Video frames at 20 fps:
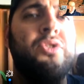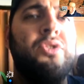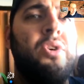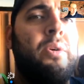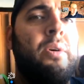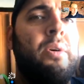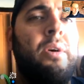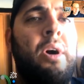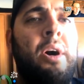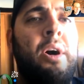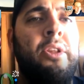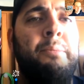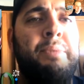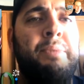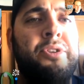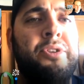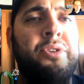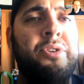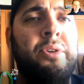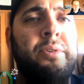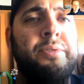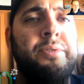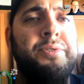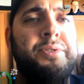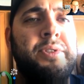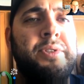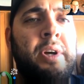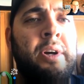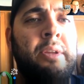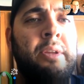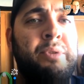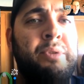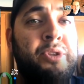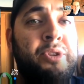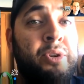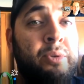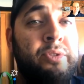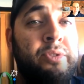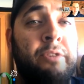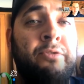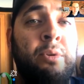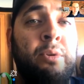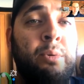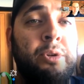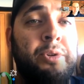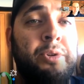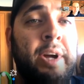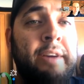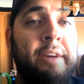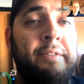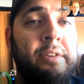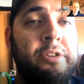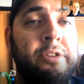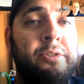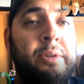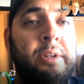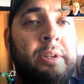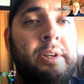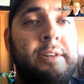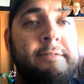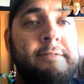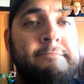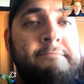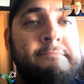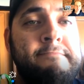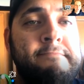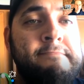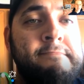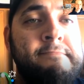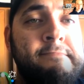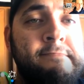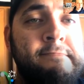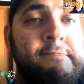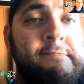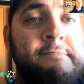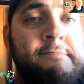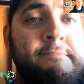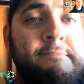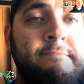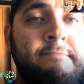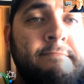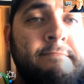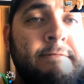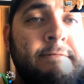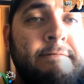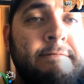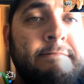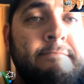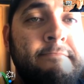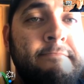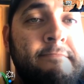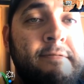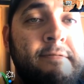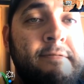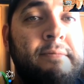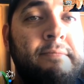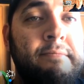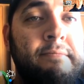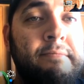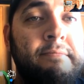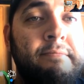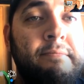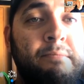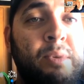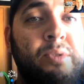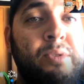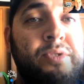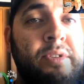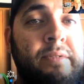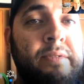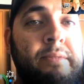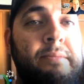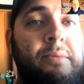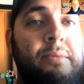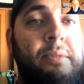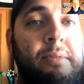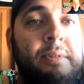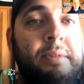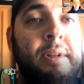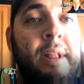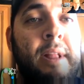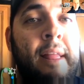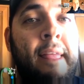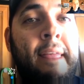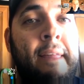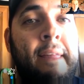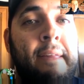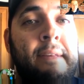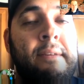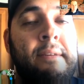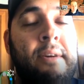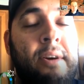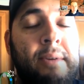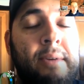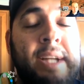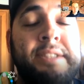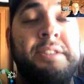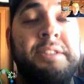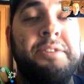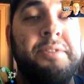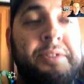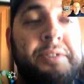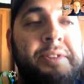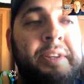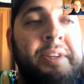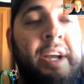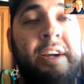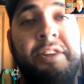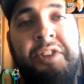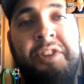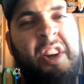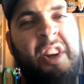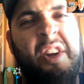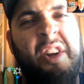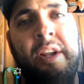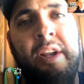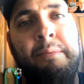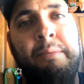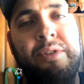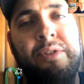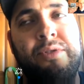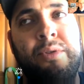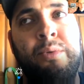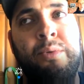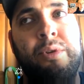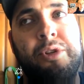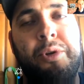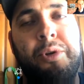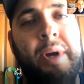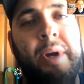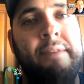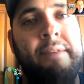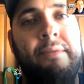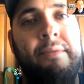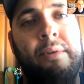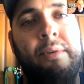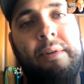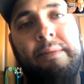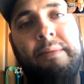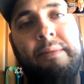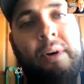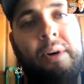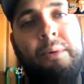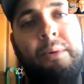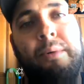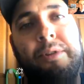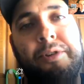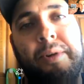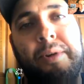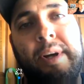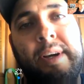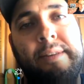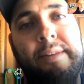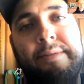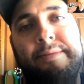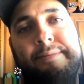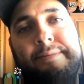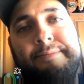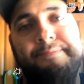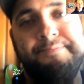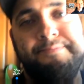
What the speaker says: All the Patrols are four-wheel drive in Australia? Yeah, the whole lot. Yep, it's the only way you can get them. So, that's interesting. Yeah, because you can get them in two-wheel drive or all-wheel drive.